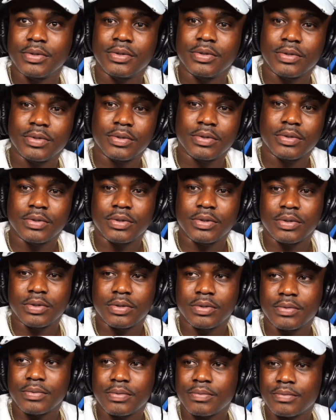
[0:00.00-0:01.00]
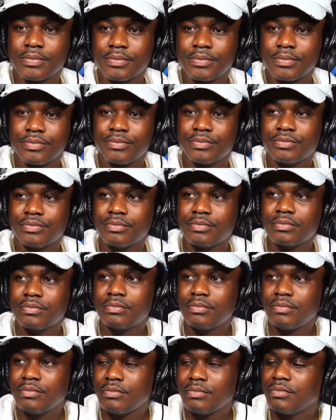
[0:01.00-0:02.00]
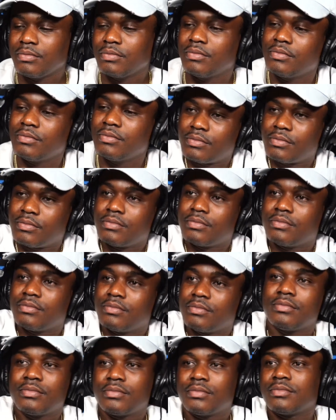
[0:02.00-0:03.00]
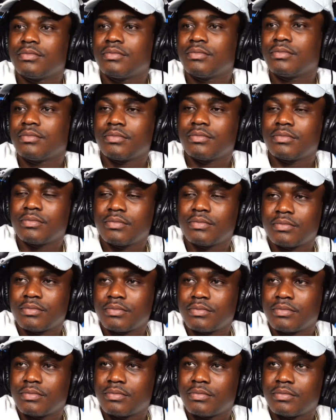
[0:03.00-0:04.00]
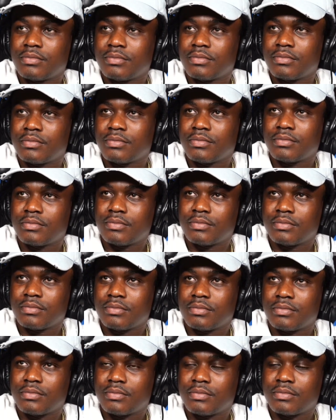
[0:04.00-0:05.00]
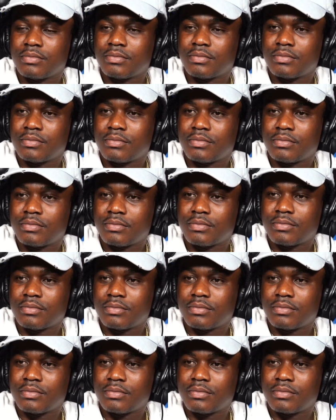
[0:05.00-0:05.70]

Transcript: Nobody speaks.